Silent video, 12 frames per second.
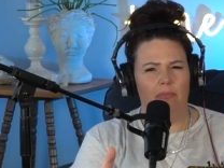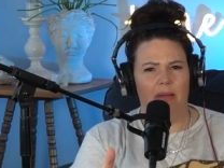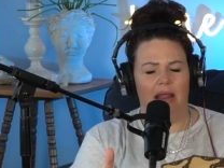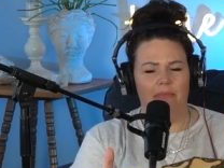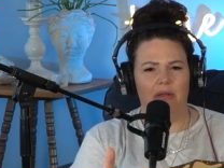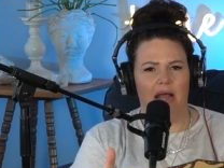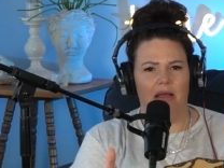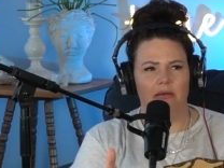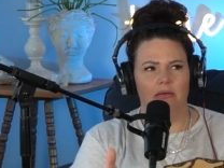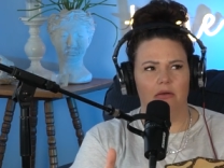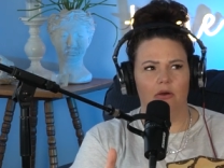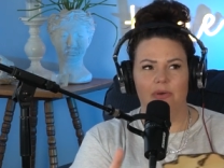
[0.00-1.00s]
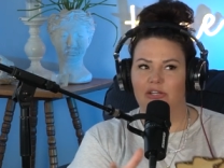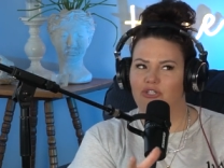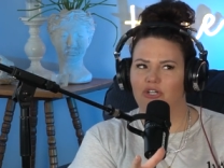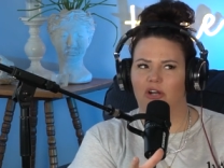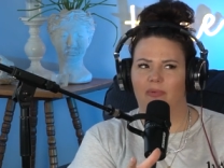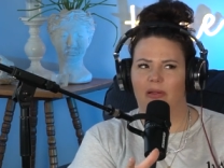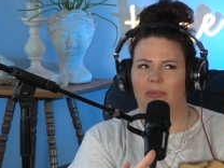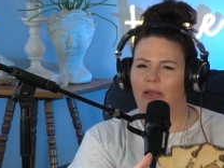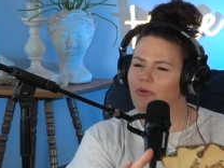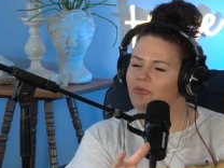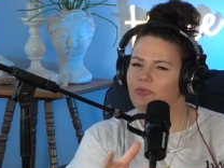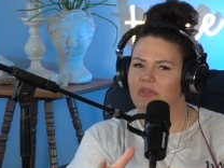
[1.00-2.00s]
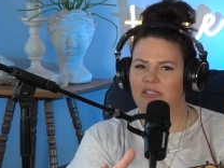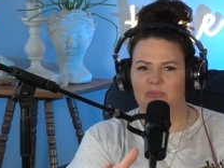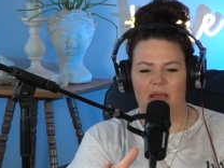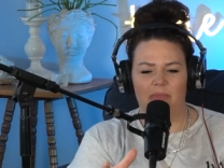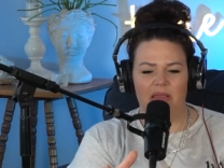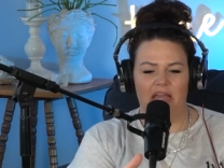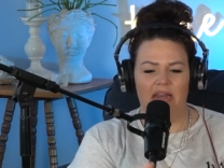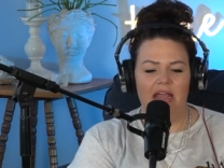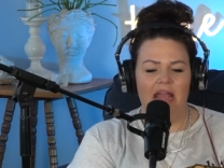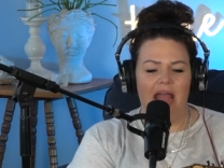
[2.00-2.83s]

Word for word: but I'm not always sure, but I'm like, ooh, this might be it.